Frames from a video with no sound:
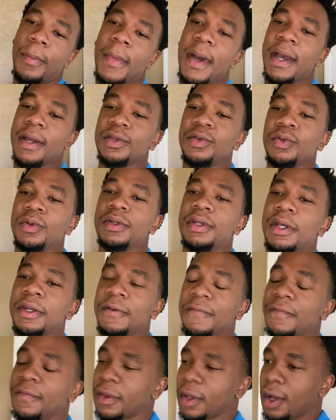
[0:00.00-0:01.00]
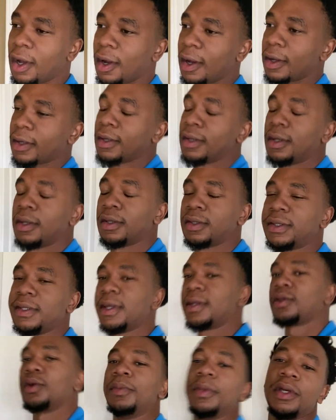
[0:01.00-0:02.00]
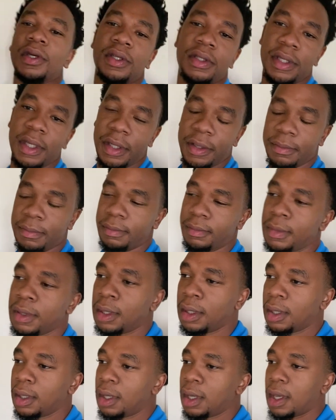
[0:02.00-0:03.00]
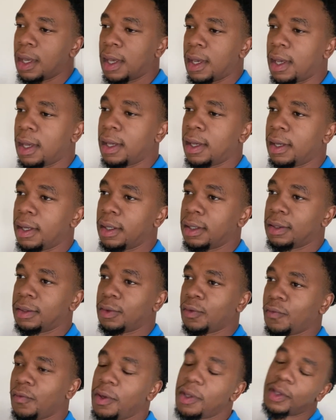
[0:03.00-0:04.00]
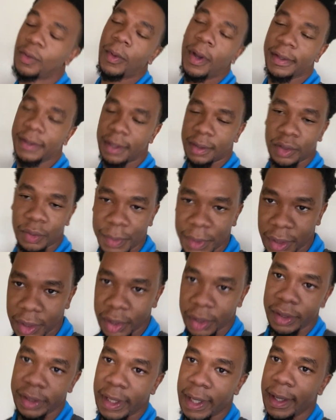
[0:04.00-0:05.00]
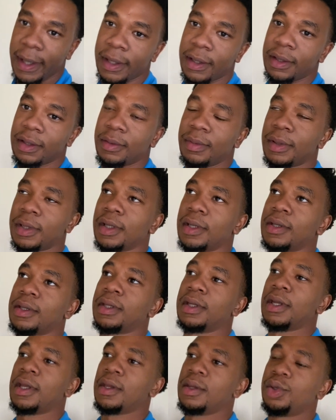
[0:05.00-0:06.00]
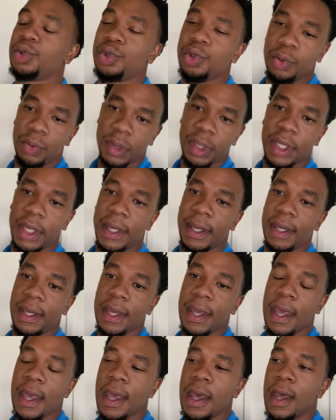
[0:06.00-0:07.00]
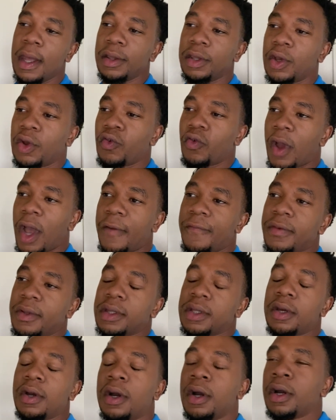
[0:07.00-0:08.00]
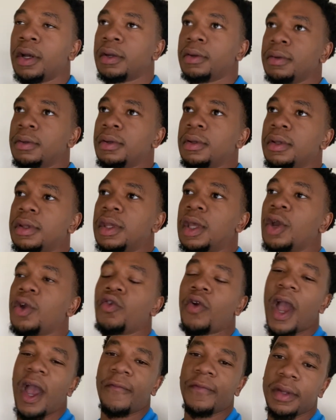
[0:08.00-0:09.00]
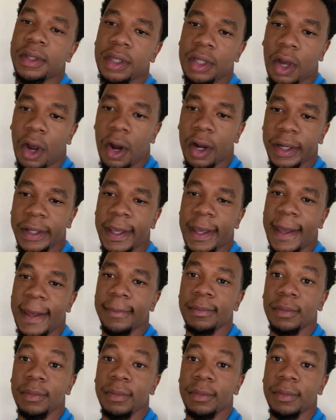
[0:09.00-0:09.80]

back to another vlog. Today's gonna be a good day. And the reason why today's gonna be a good day is because today's Tuesday. The graphics card came